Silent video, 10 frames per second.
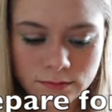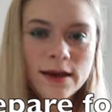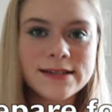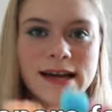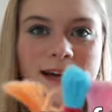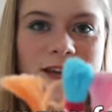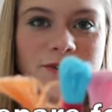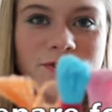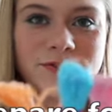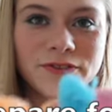Is that
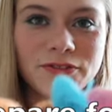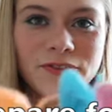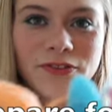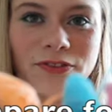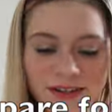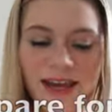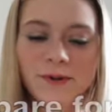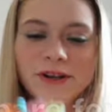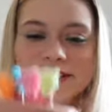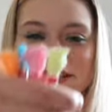cute? Okay,
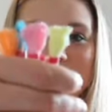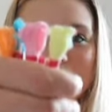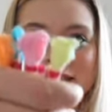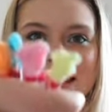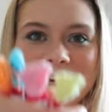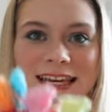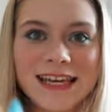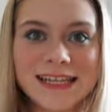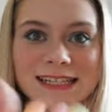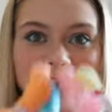we're gonna start with
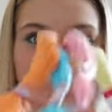these.